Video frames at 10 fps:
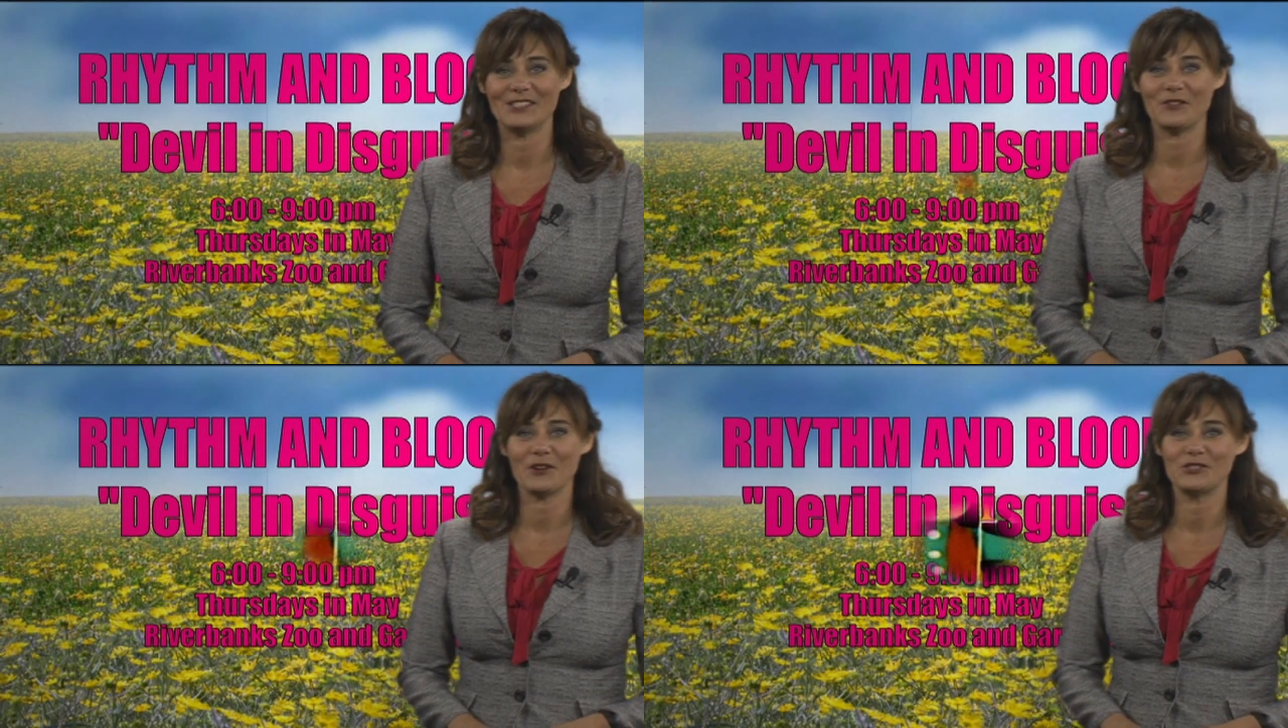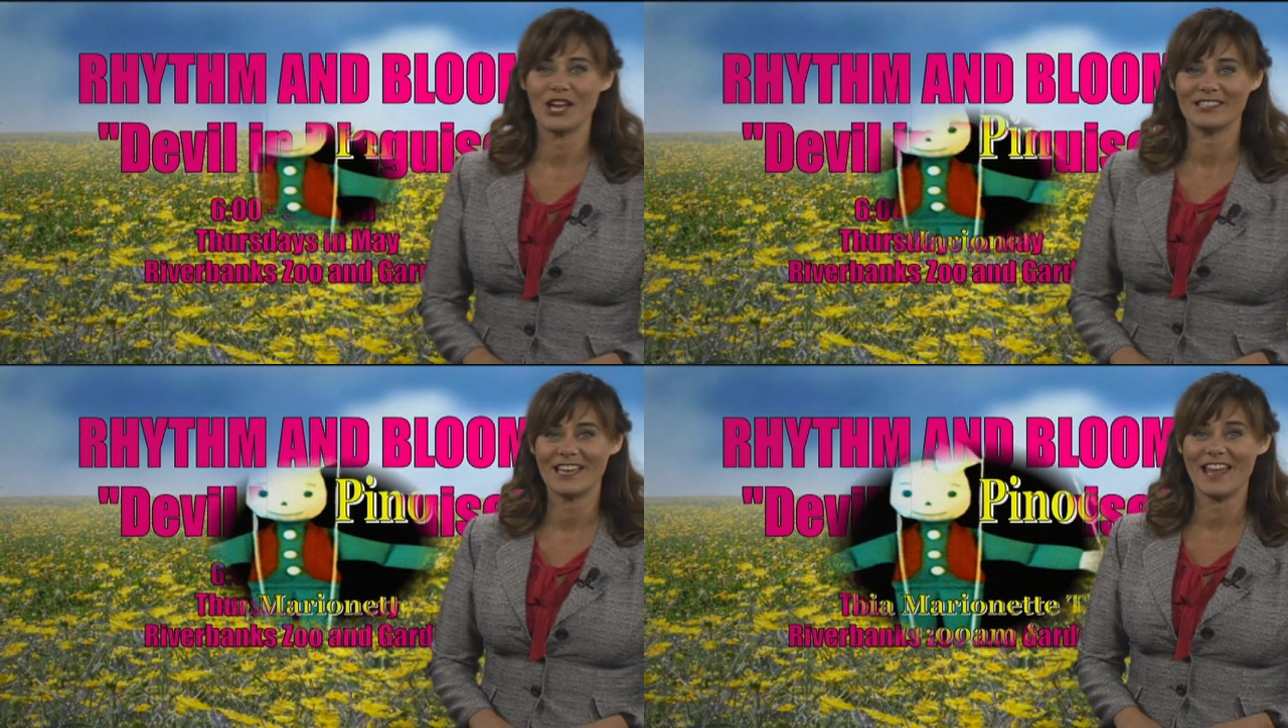So go
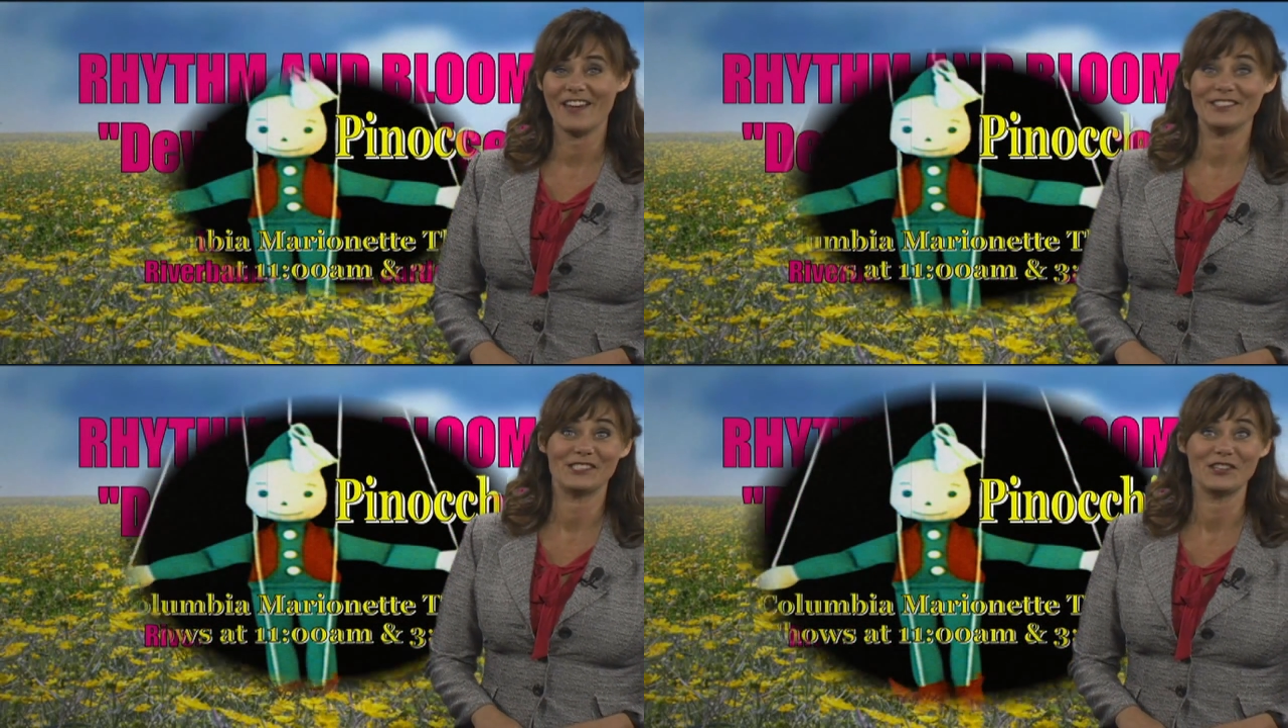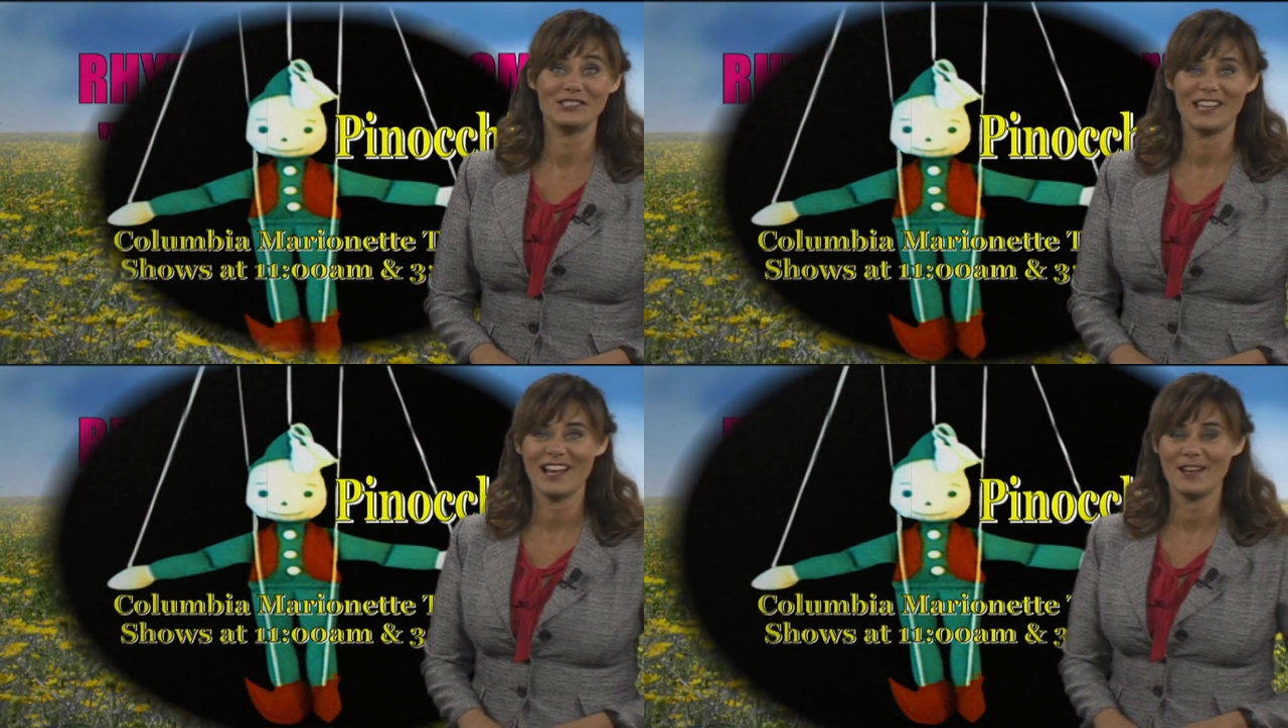check that out. It's a
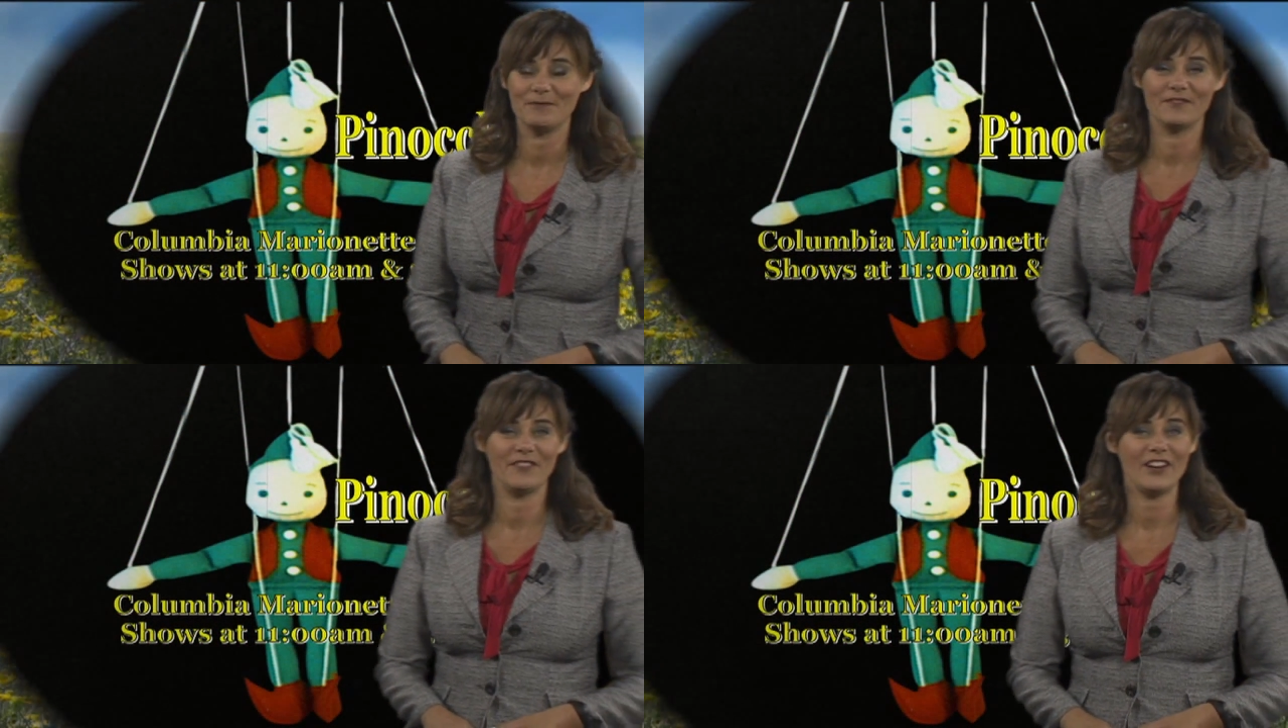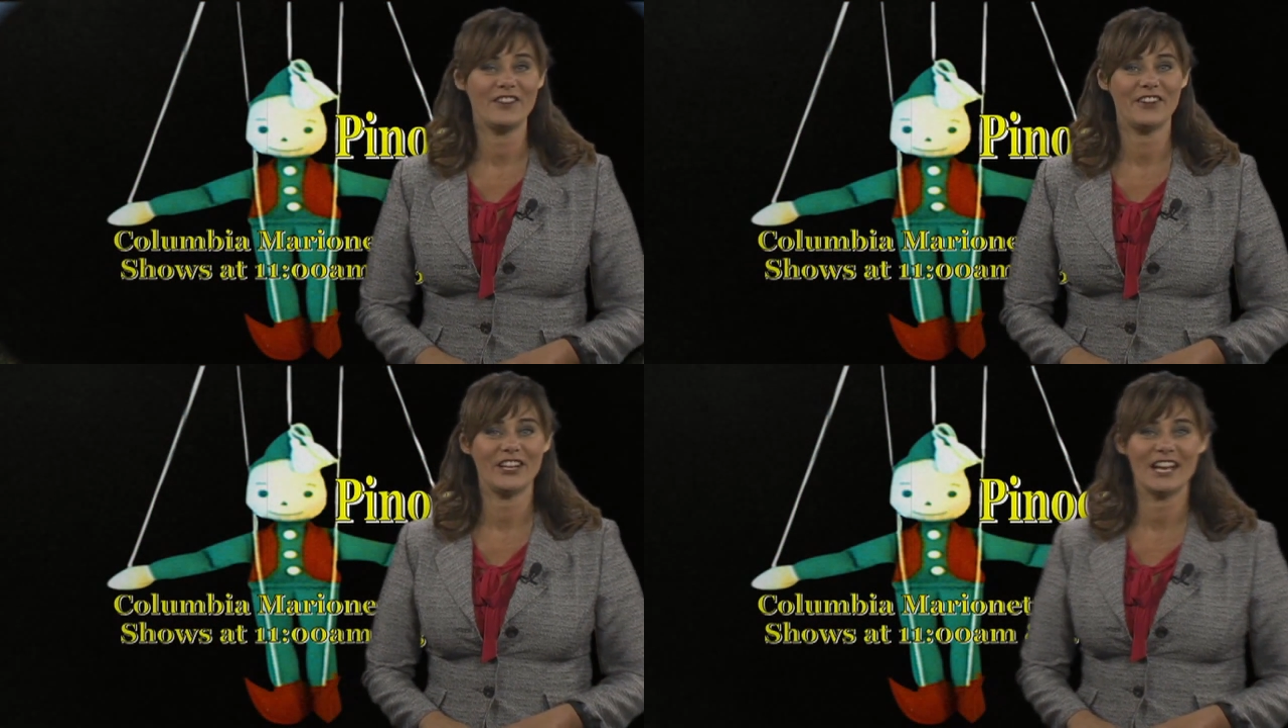good time.
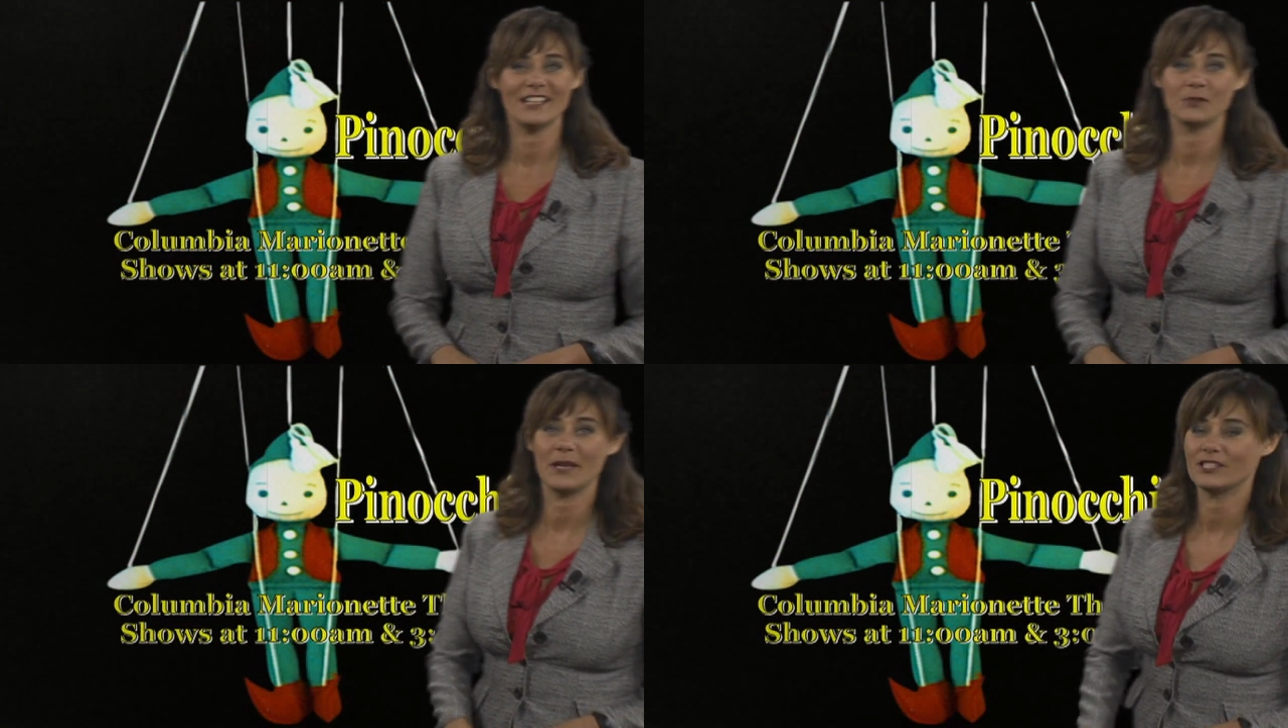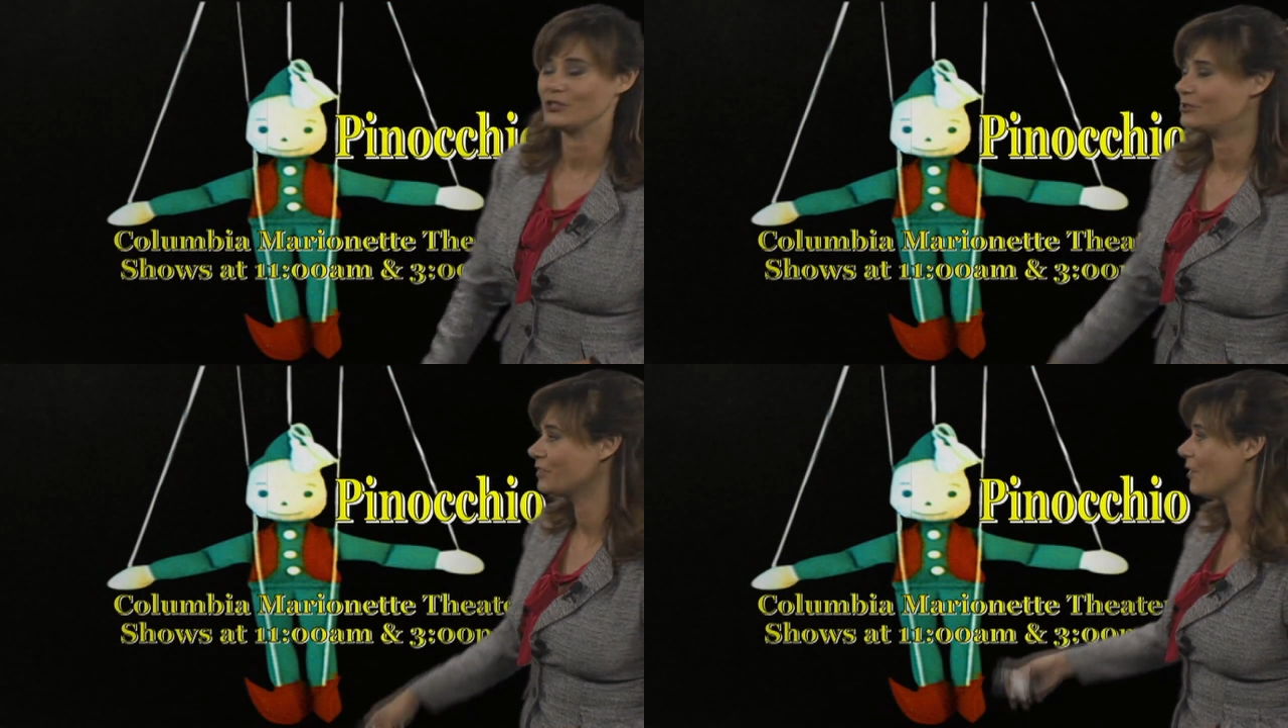Very, very nice week to
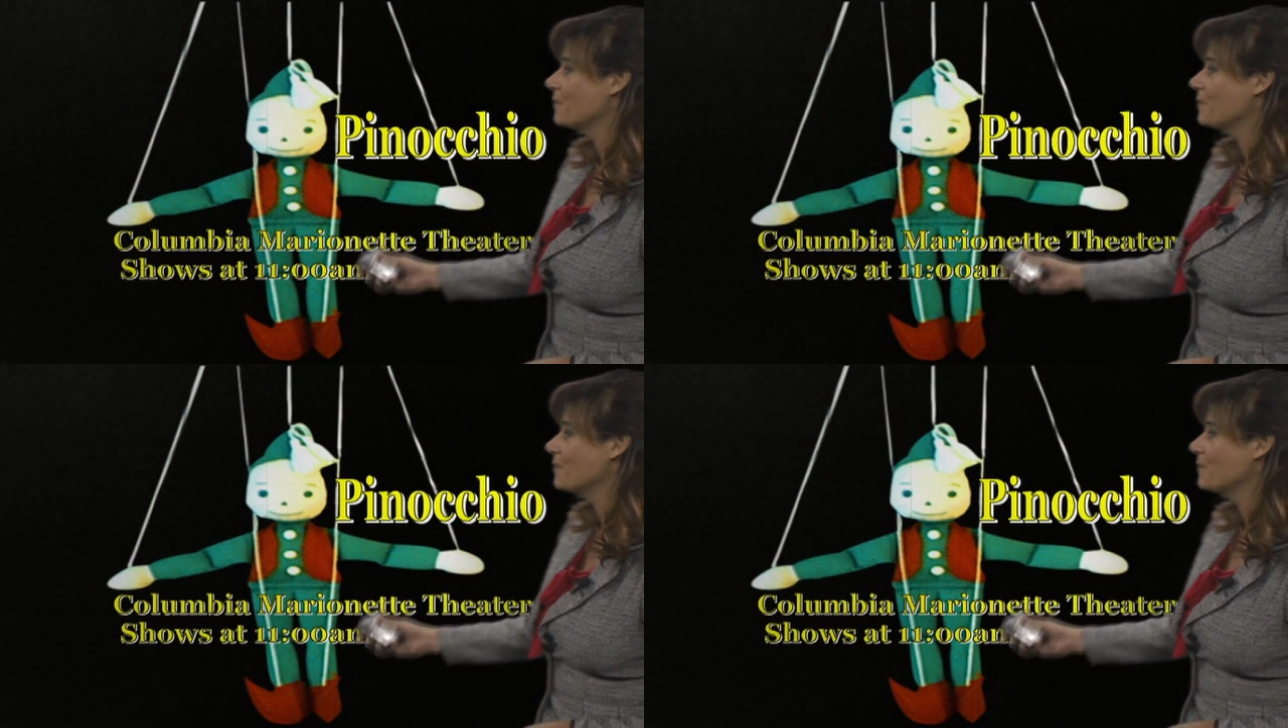do so.